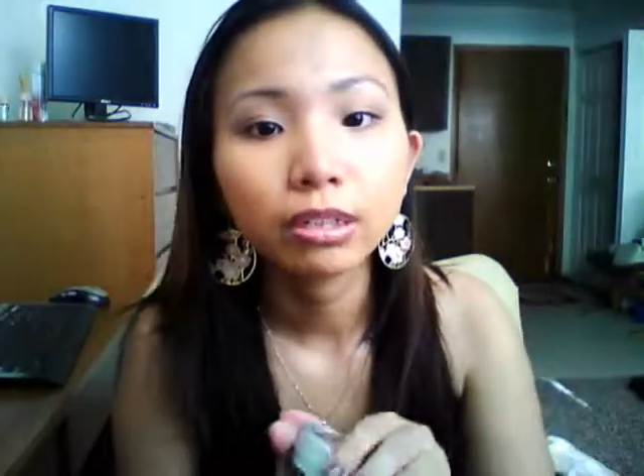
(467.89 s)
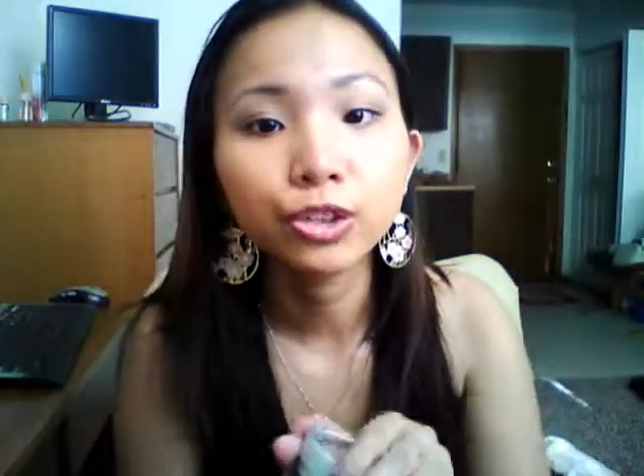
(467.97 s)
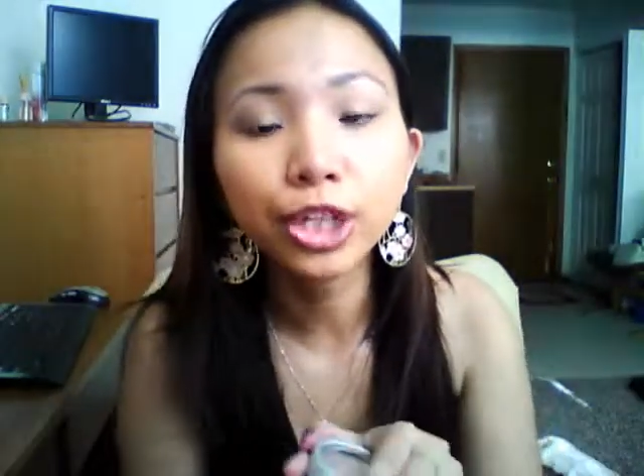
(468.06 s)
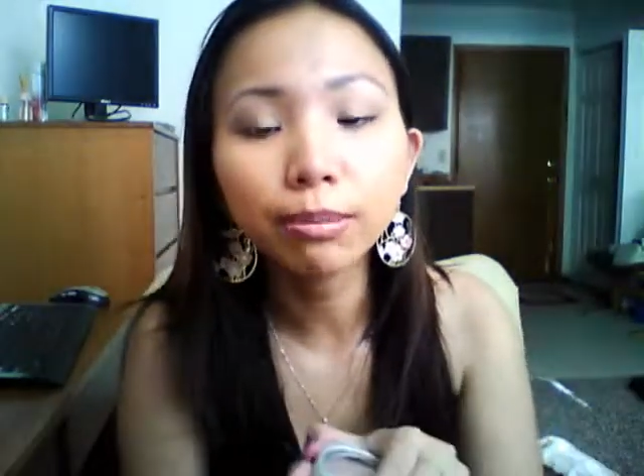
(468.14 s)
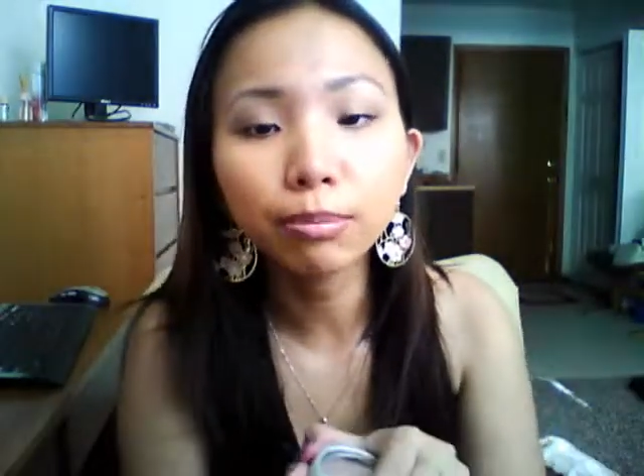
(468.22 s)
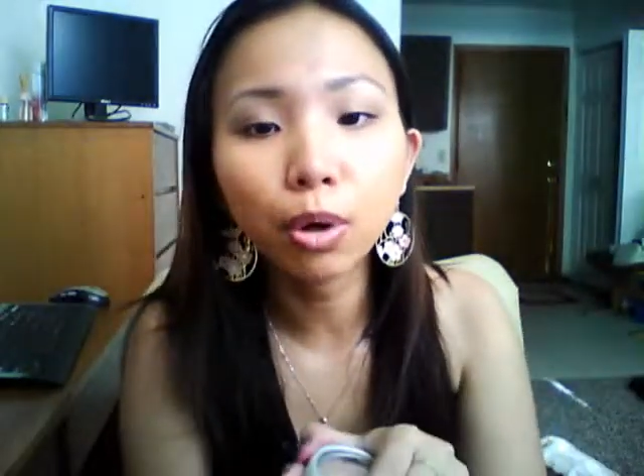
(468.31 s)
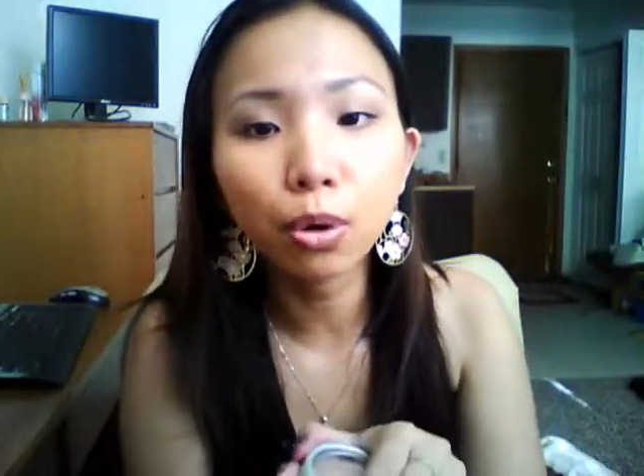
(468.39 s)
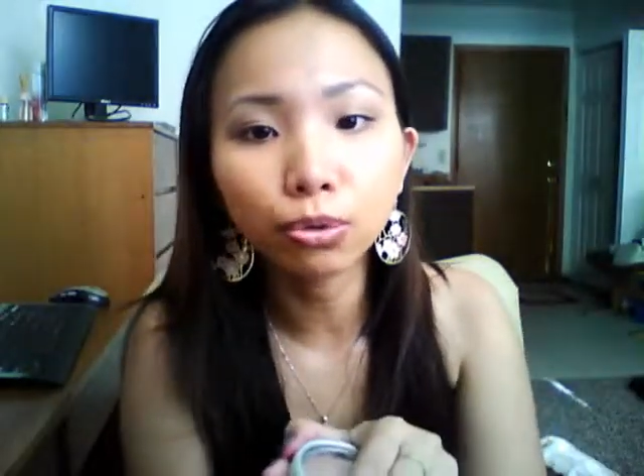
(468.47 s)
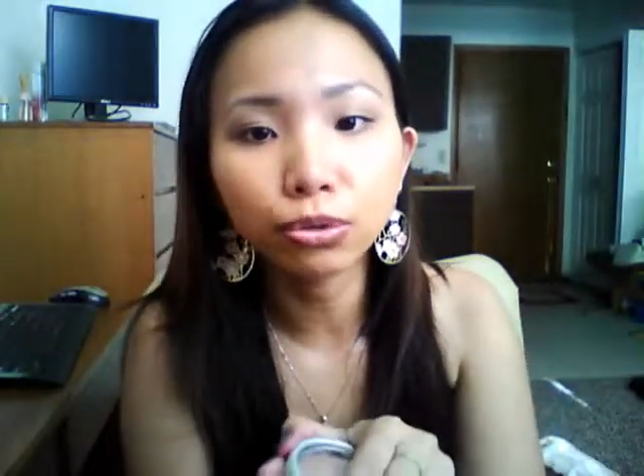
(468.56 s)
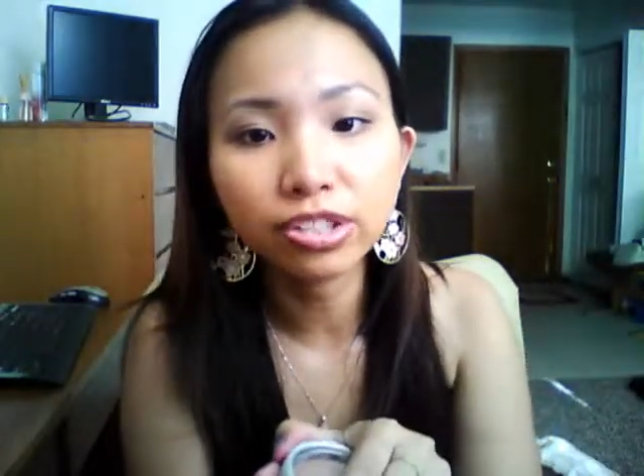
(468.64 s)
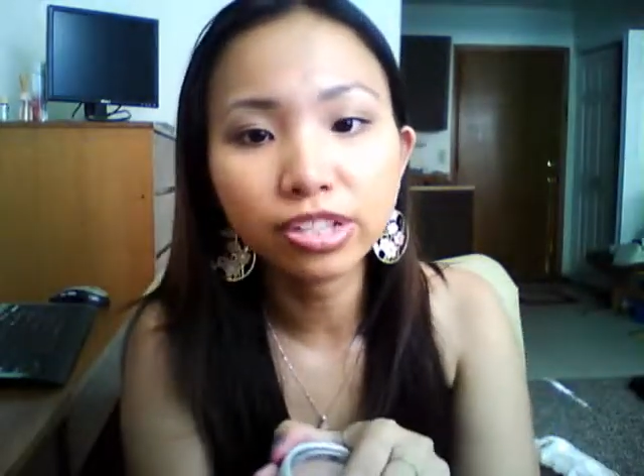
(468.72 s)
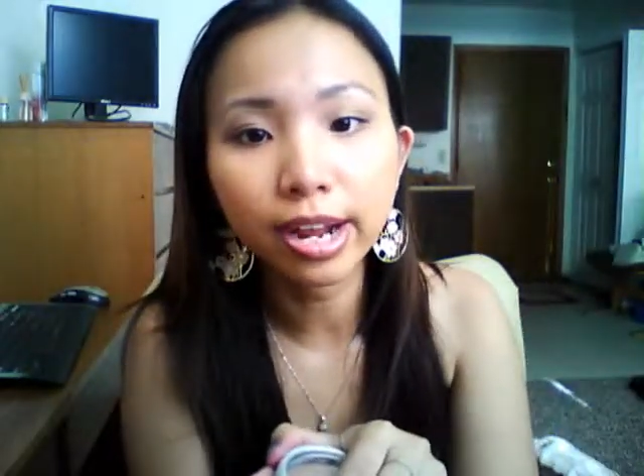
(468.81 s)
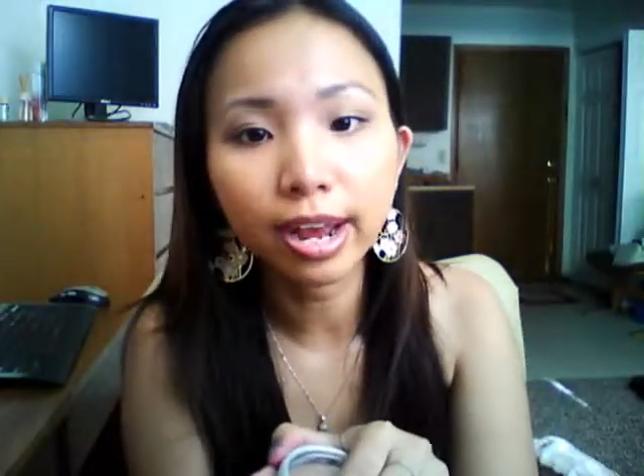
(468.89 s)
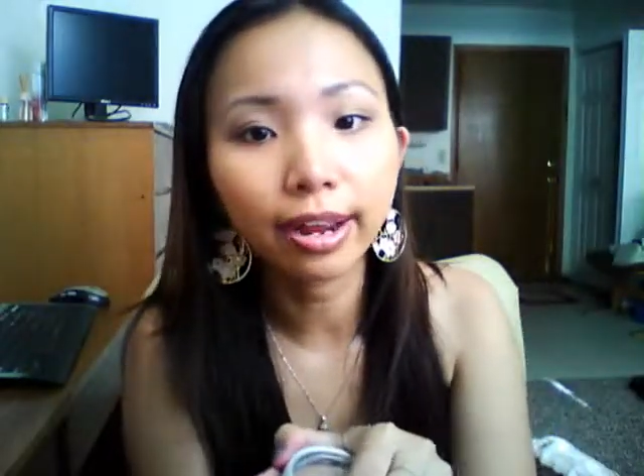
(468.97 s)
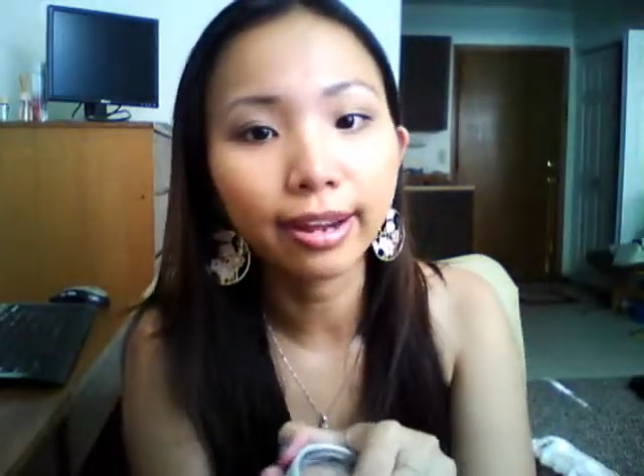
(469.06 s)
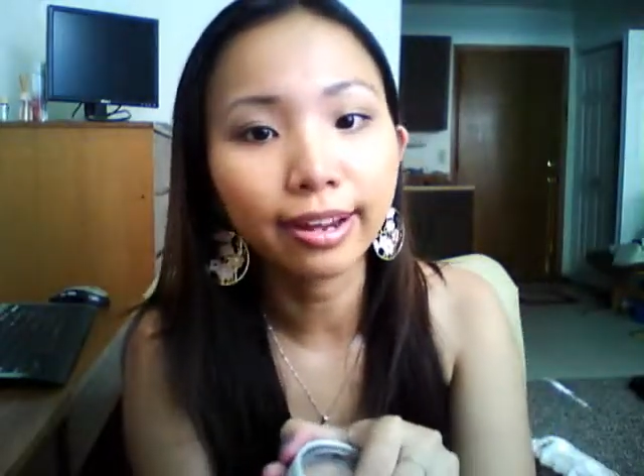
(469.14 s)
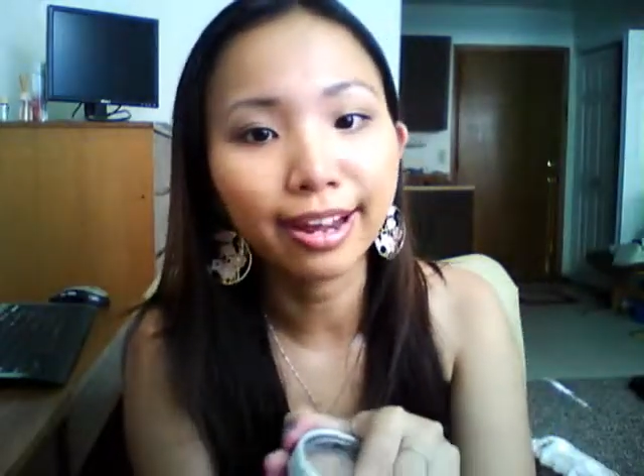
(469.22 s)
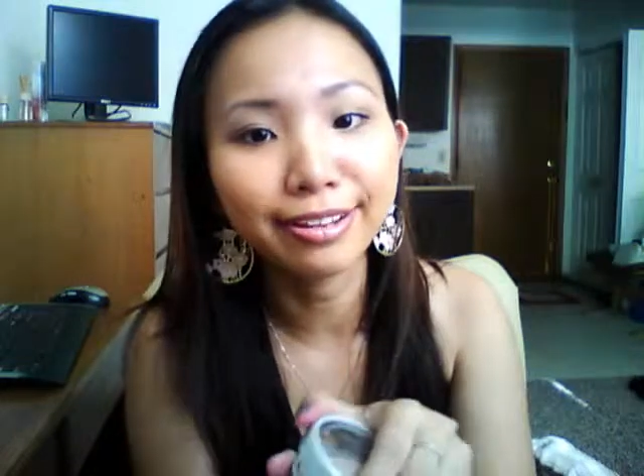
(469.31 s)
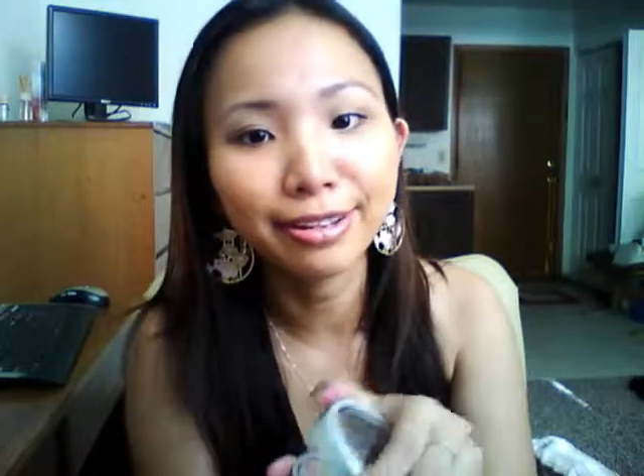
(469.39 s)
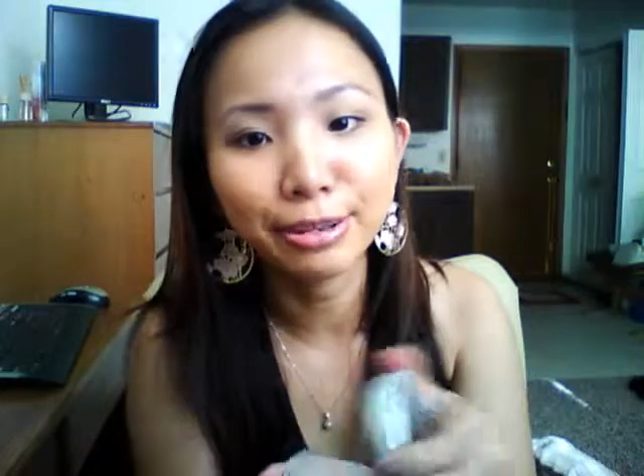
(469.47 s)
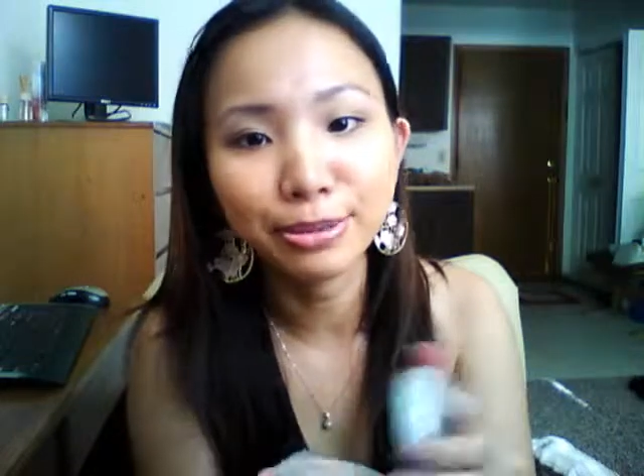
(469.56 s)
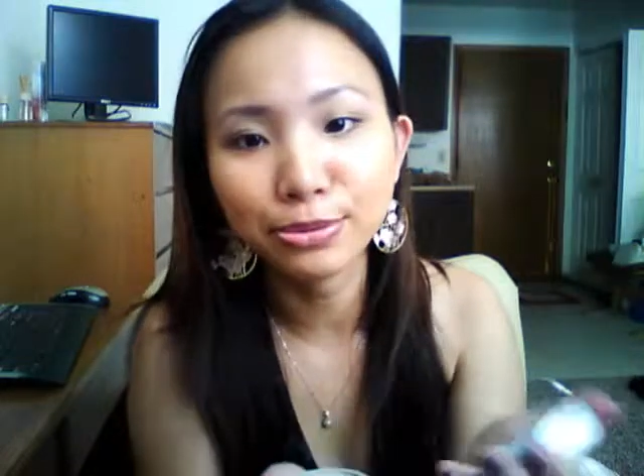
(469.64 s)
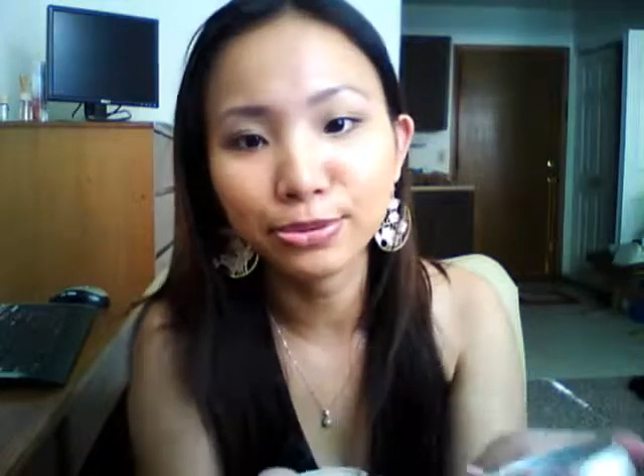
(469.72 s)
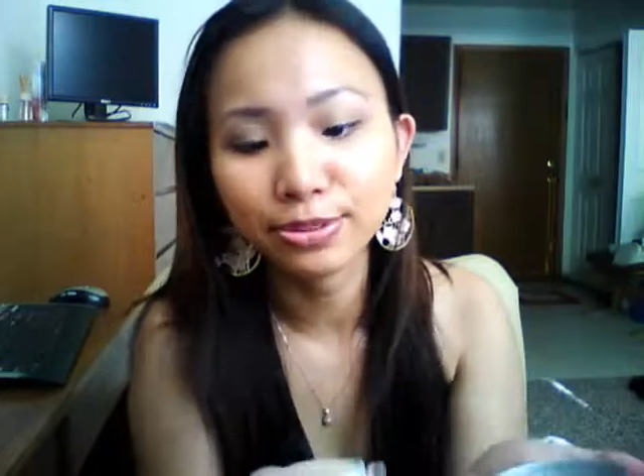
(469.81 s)
cheekbone today, I
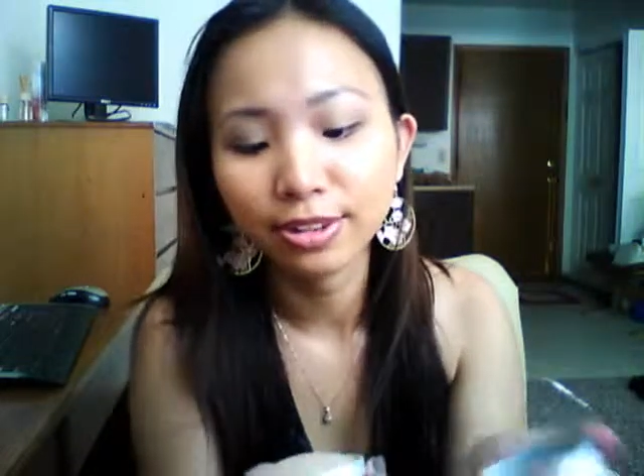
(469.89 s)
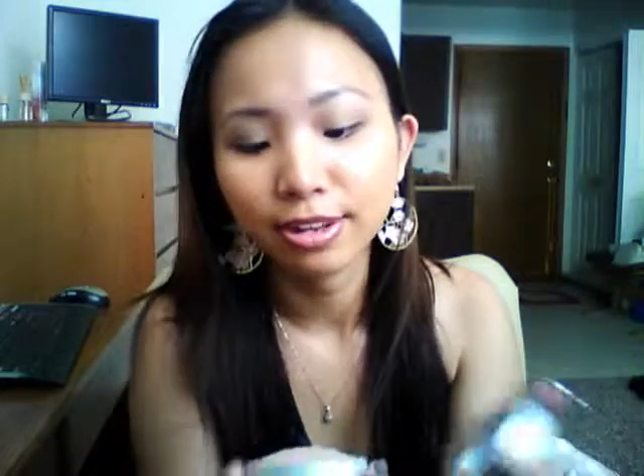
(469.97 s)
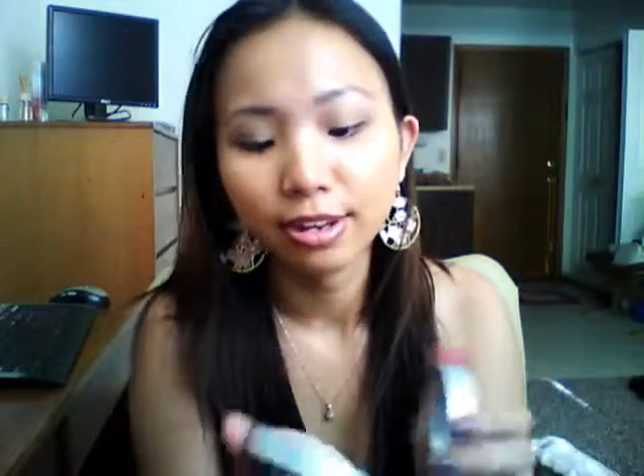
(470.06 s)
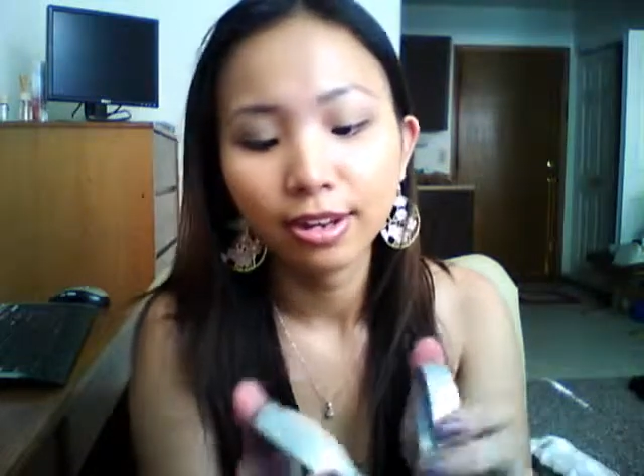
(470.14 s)
use